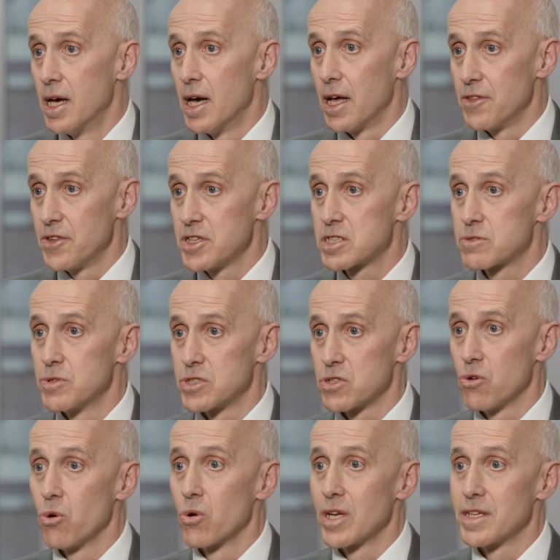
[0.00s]
And this was
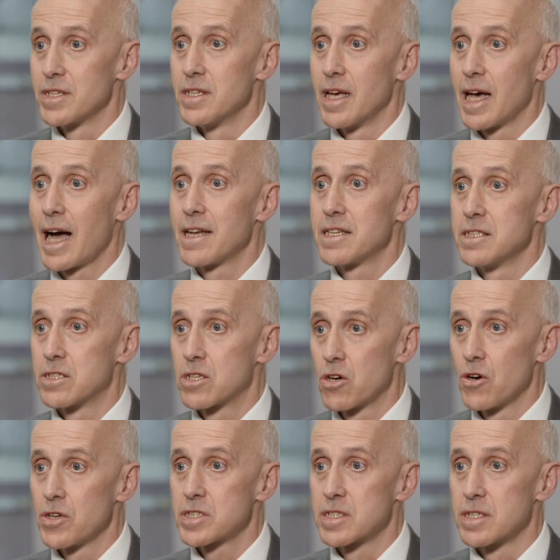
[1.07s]
all at an added
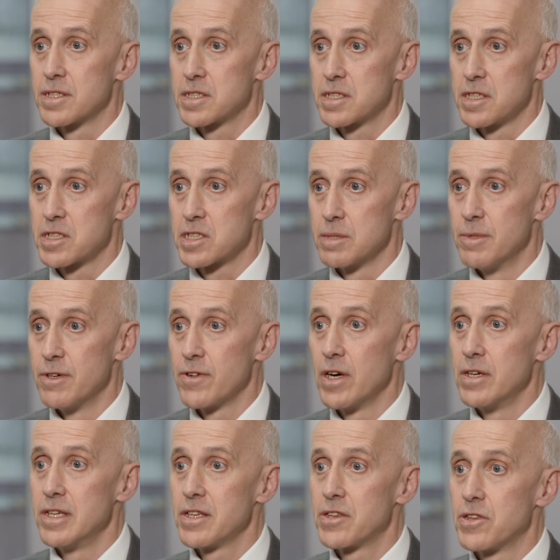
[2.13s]
cost to the system of
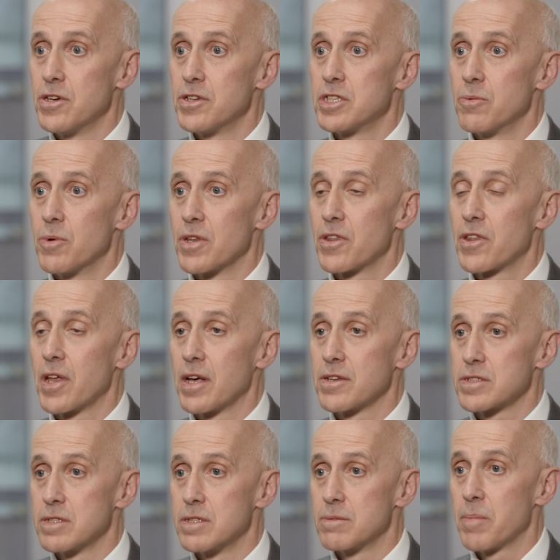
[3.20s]
only
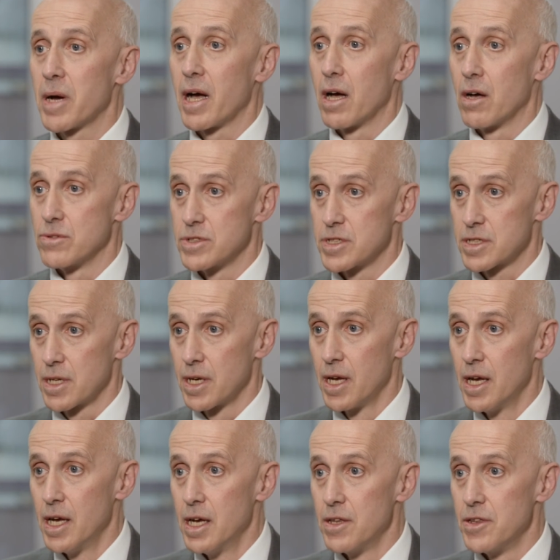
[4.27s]
£31,000.
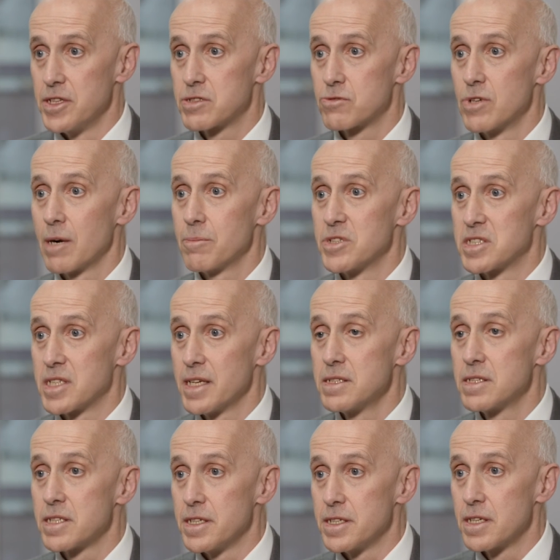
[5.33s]
This
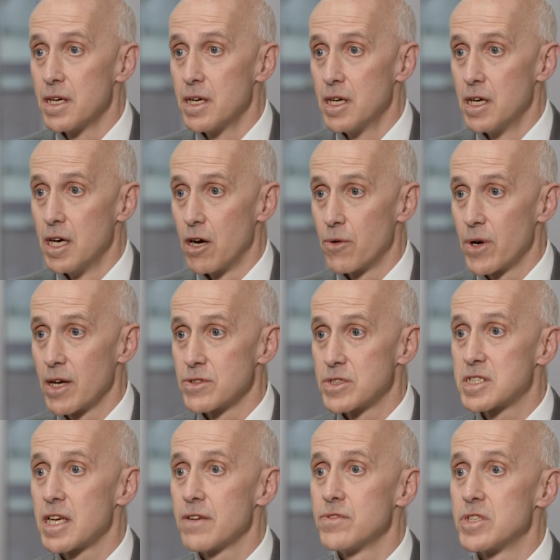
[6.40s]
represented around
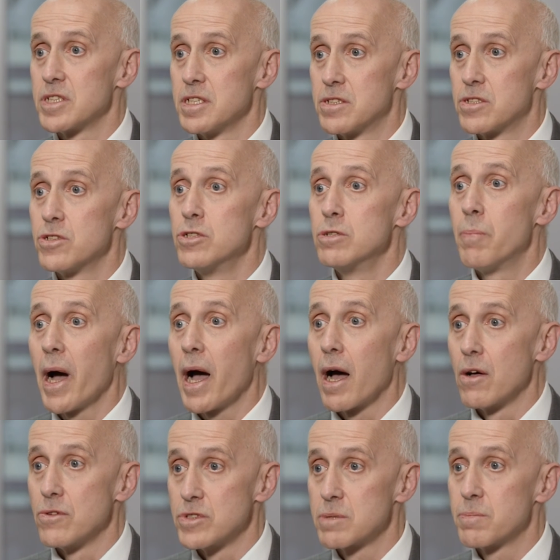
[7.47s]

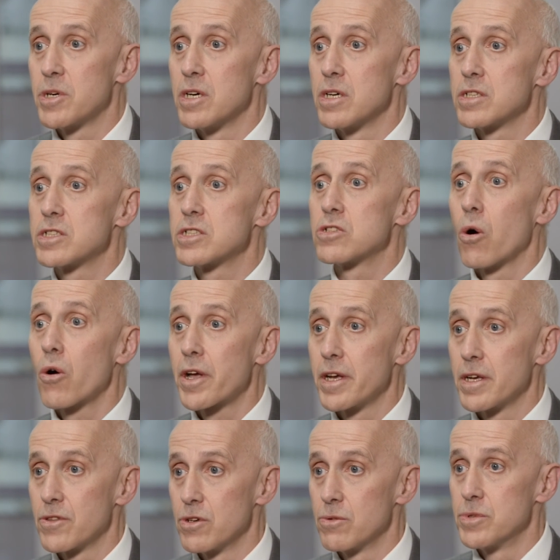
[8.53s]
£72 per
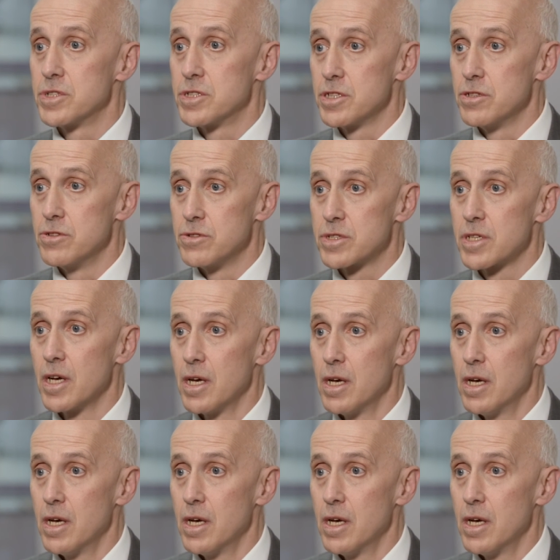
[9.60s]
stocking that was used